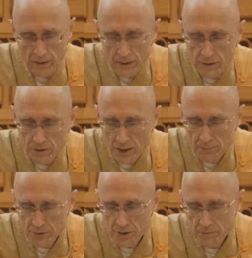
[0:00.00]

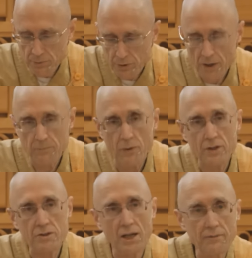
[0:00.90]
Disciples of the Buddha, the
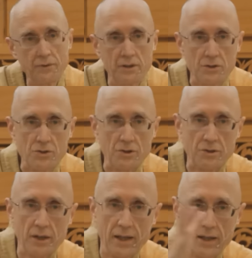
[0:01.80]
Bodhisattva is just
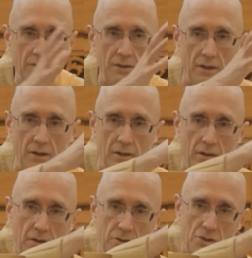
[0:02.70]
like the
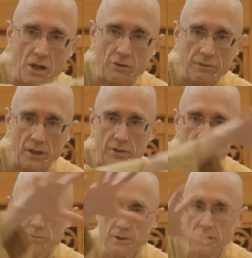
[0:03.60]
Chakravartin
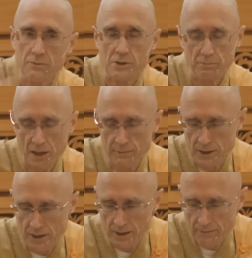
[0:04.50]
who becomes the Brahma
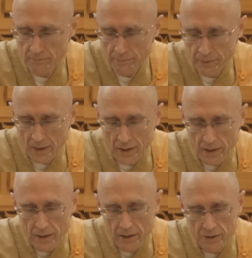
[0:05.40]
God.
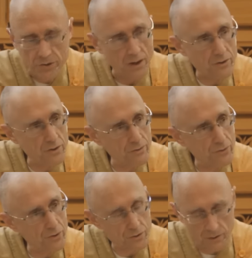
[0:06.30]
He starts on the
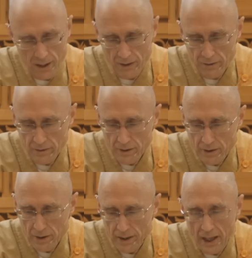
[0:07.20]
first ground,
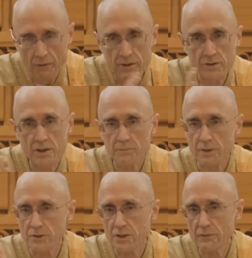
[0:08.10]
and now he's come to the
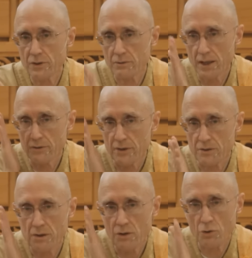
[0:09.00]
seventh ground, this
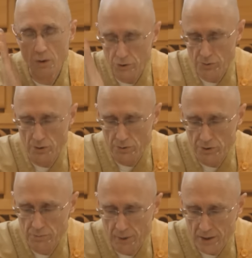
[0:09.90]
crossroads
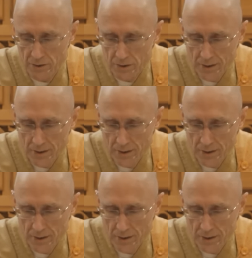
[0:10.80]
space.